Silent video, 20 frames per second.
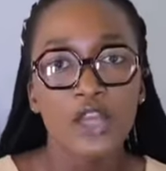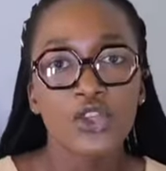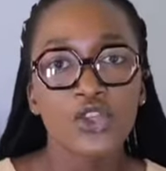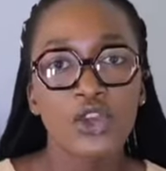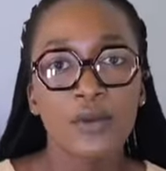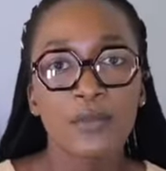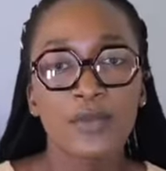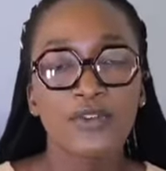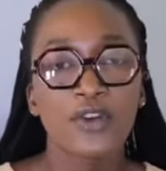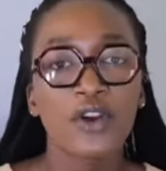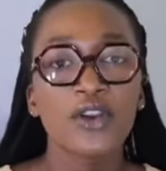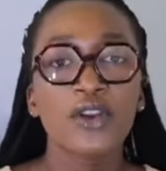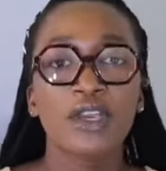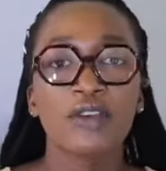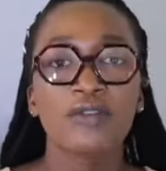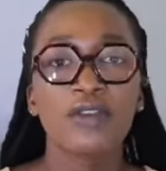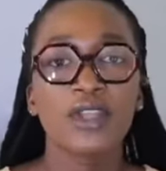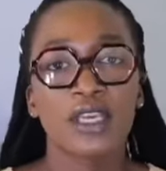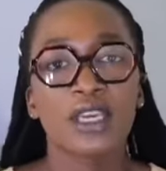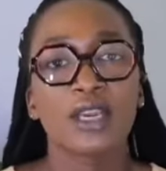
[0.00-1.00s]
So before you
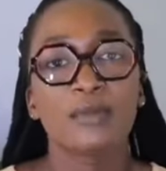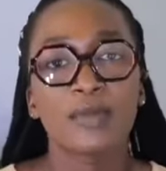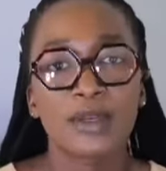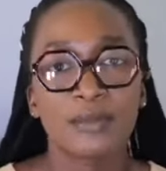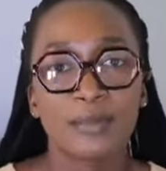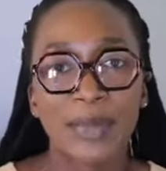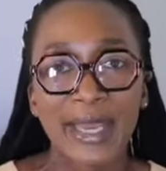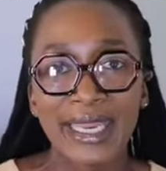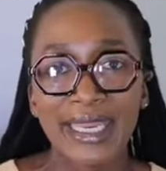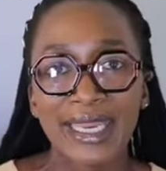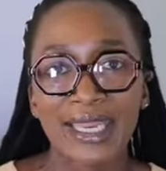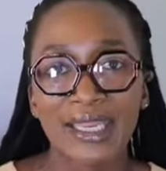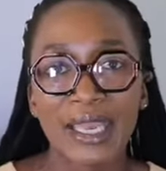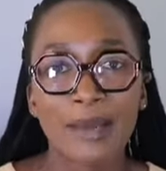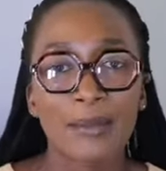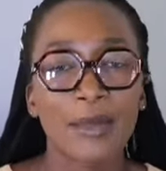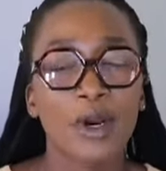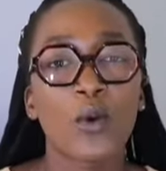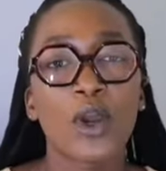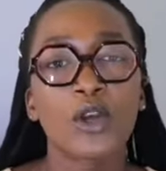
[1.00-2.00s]
even think about buying a
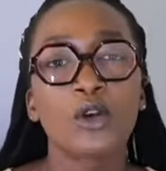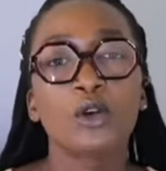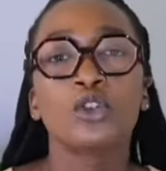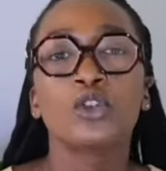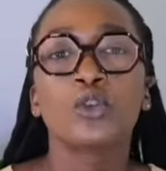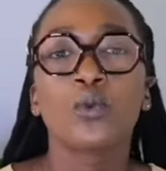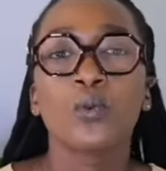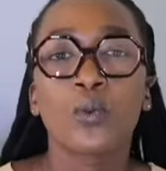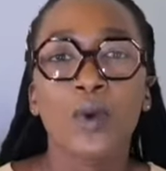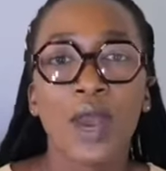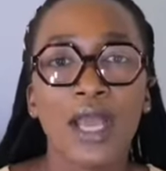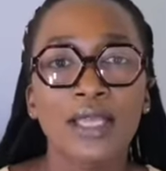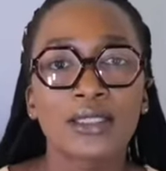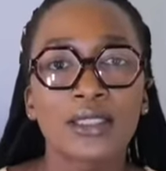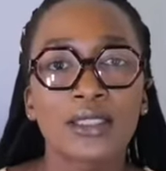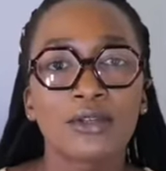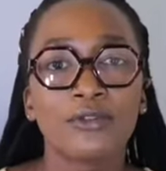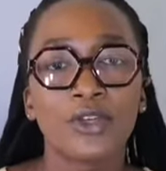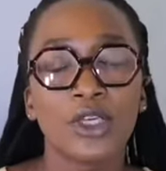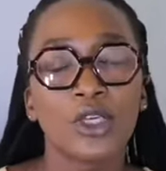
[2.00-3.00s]
camera, why don't you
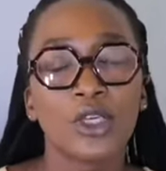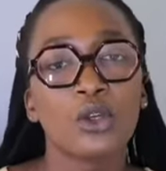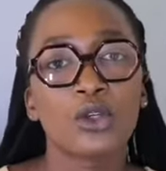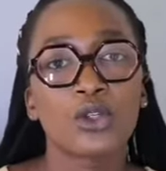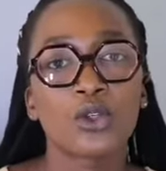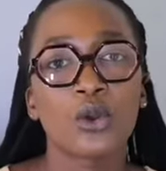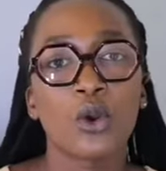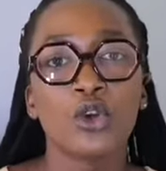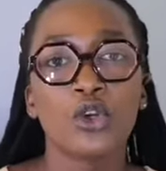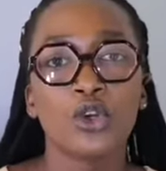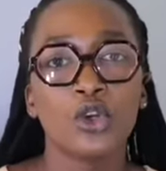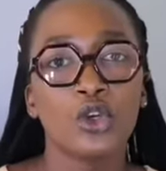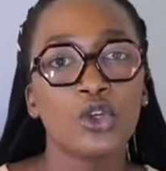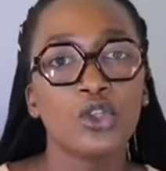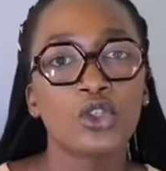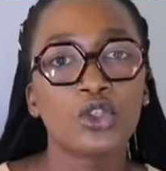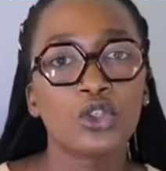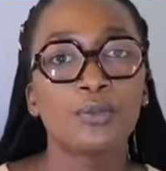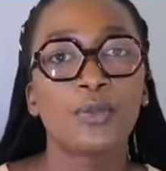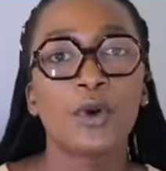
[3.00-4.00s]
watch videos on
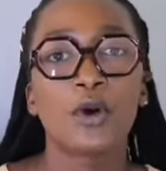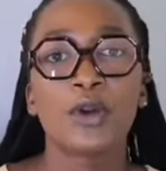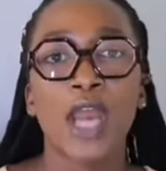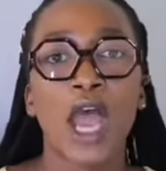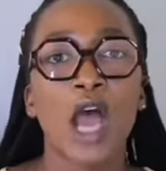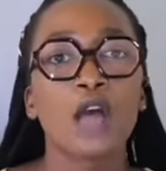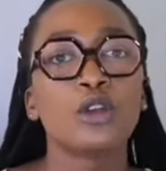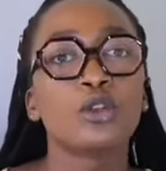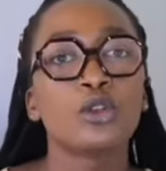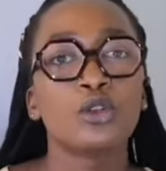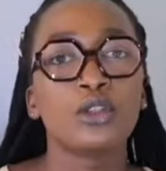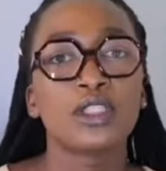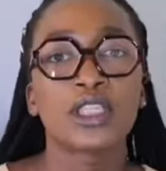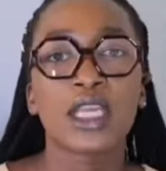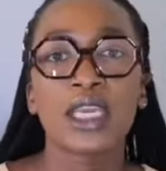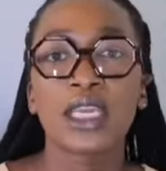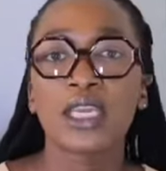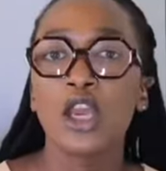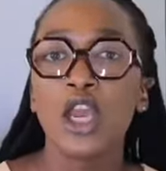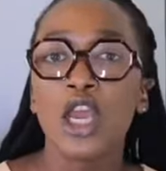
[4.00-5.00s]
YouTube on how to
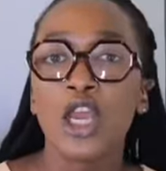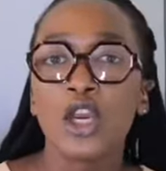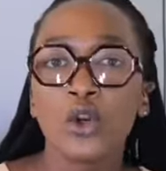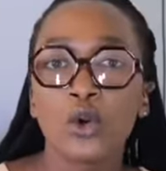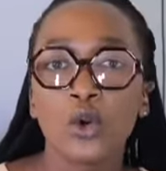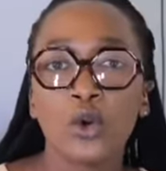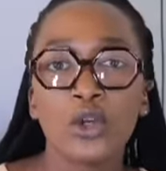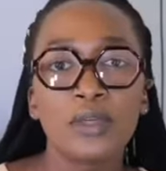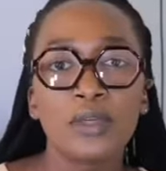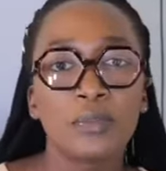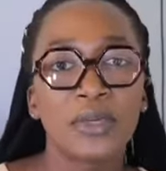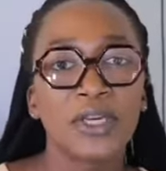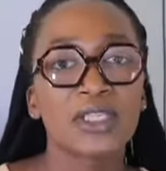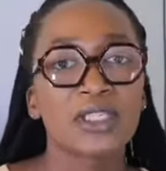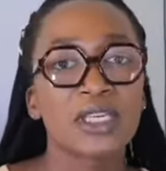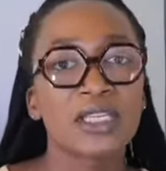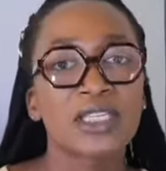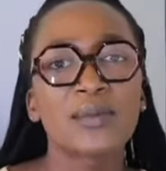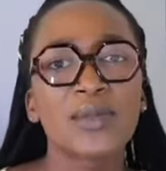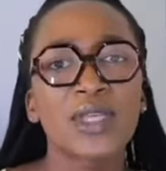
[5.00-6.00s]
take good
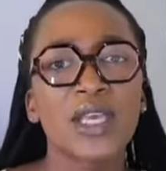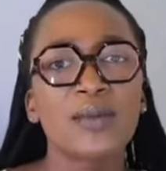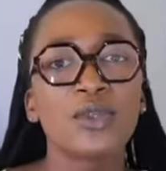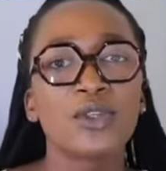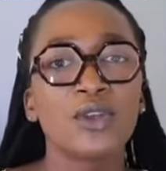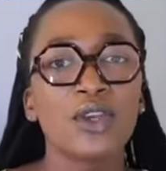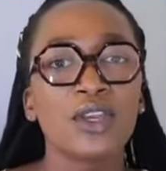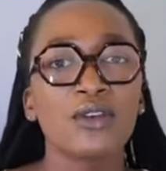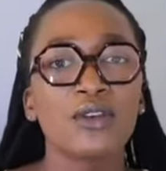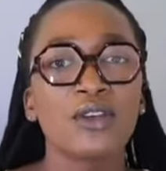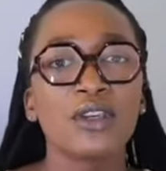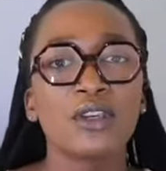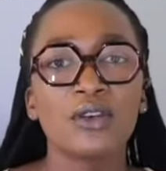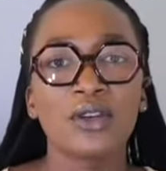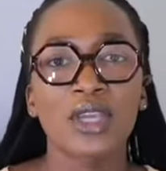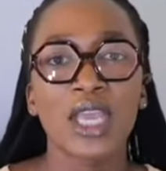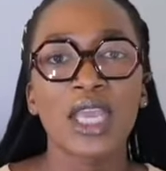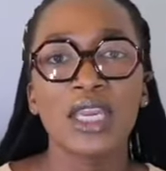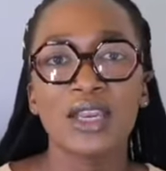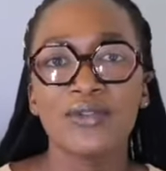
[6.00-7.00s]
pictures? Sometimes
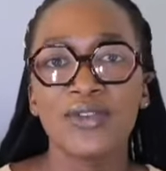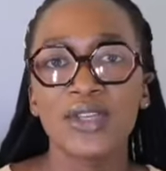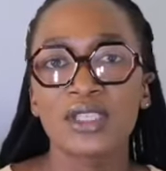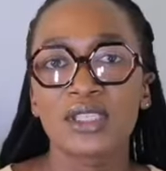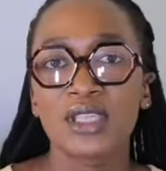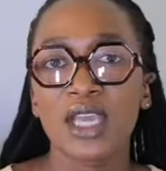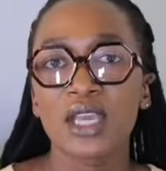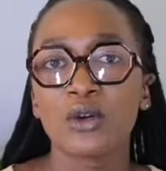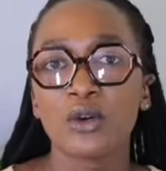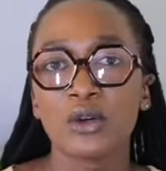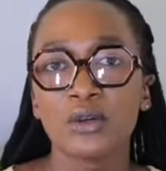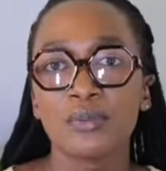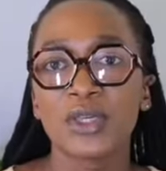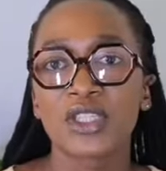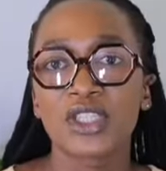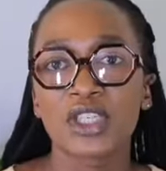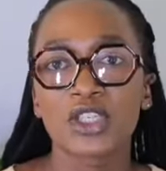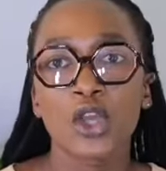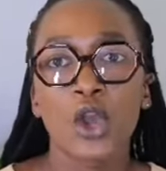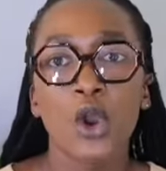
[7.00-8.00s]
you can even take good
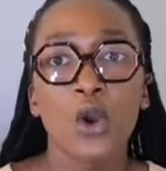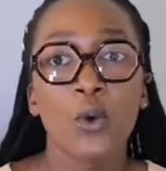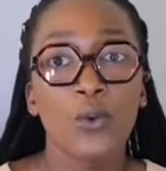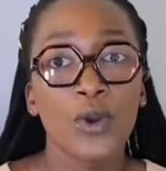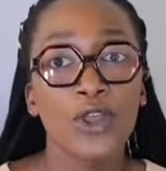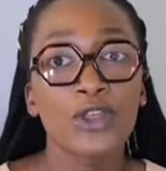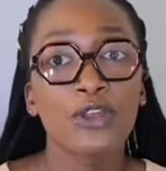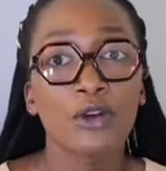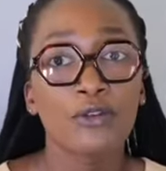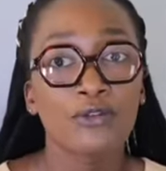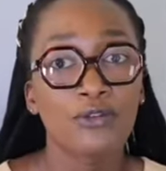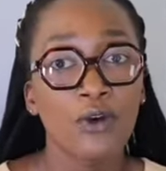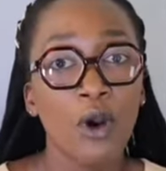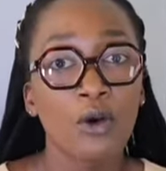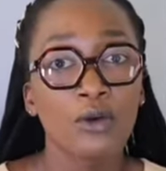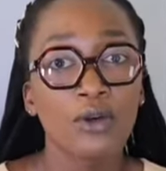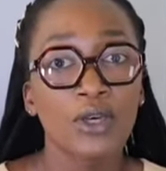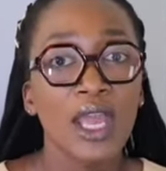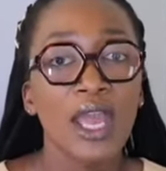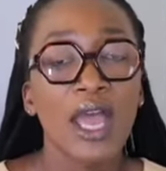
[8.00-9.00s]
pictures with your
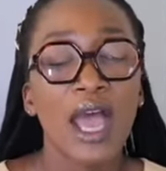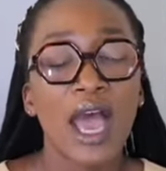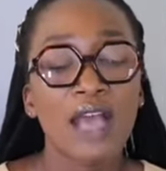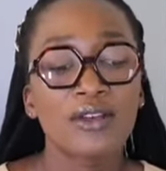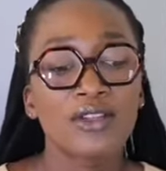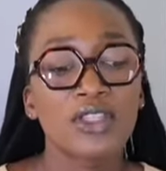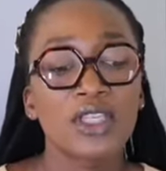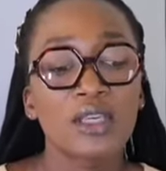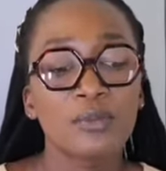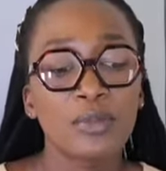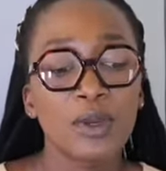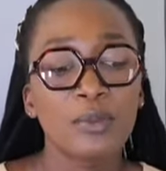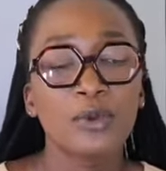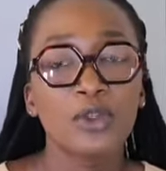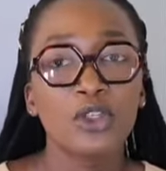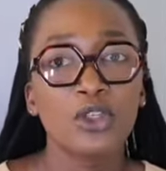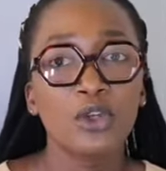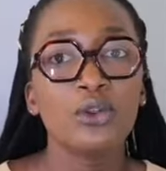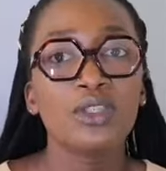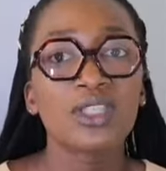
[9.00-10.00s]
phone. I've seen
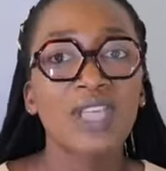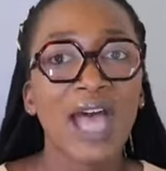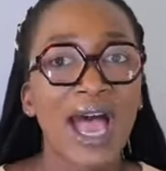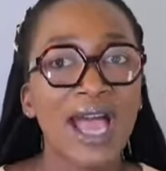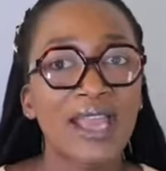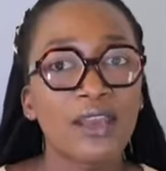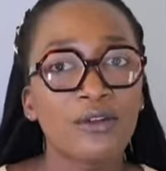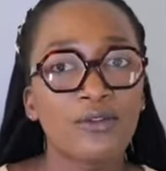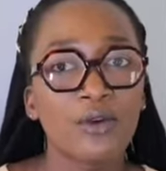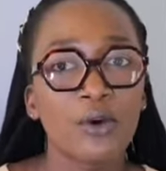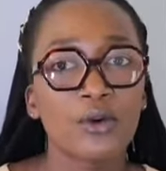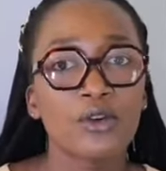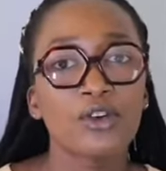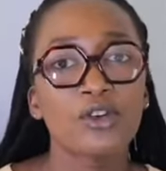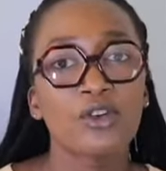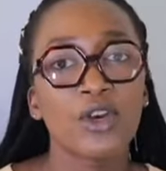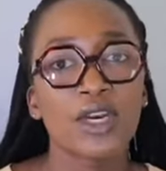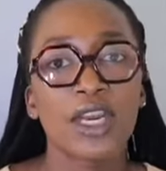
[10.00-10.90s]
people use iPhone. You